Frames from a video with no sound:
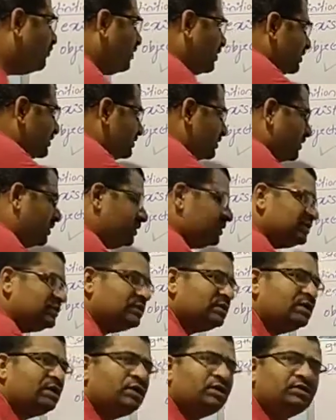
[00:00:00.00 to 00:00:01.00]
this is
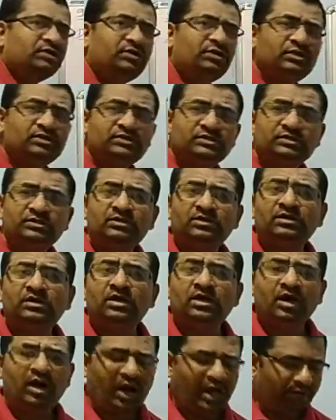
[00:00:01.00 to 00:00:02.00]
this
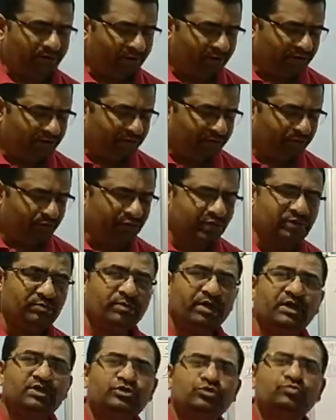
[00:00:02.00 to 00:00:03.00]
I will give in
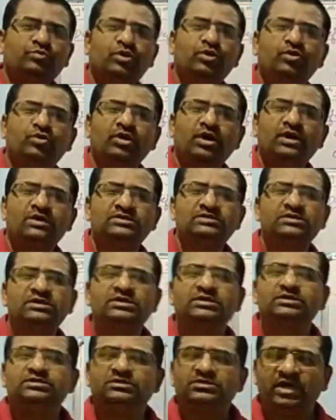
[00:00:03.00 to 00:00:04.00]
my tomorrow class.
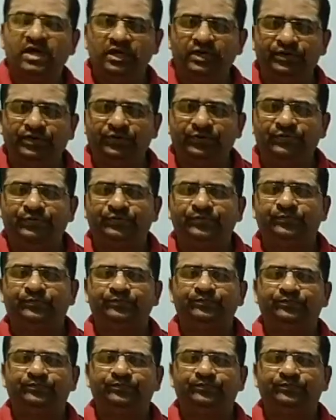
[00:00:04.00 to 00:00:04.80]
Thank you.